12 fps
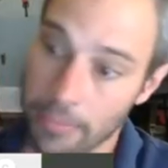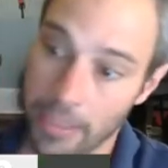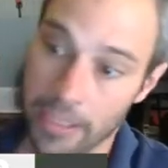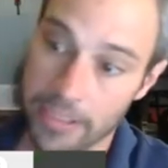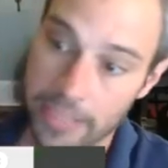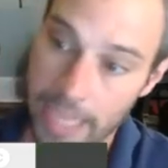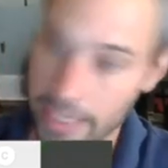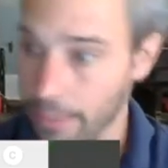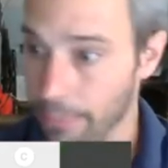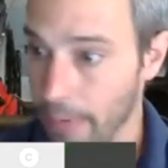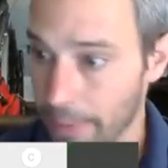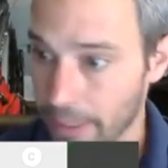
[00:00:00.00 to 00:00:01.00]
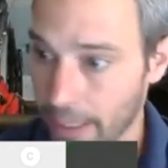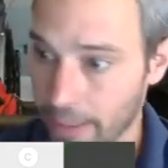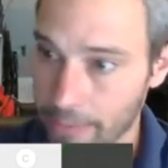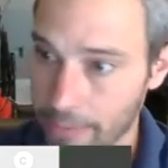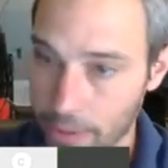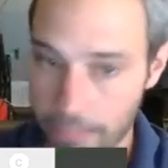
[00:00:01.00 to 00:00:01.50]
But understanding the property
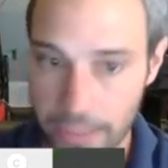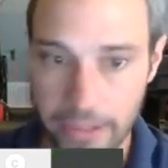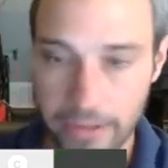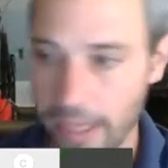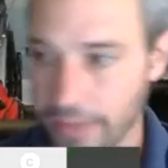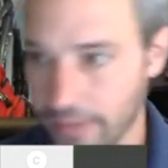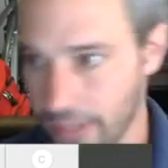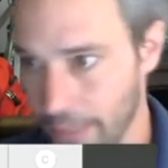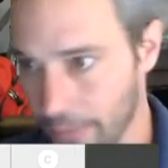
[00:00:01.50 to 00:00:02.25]
diagram, what it means, that's a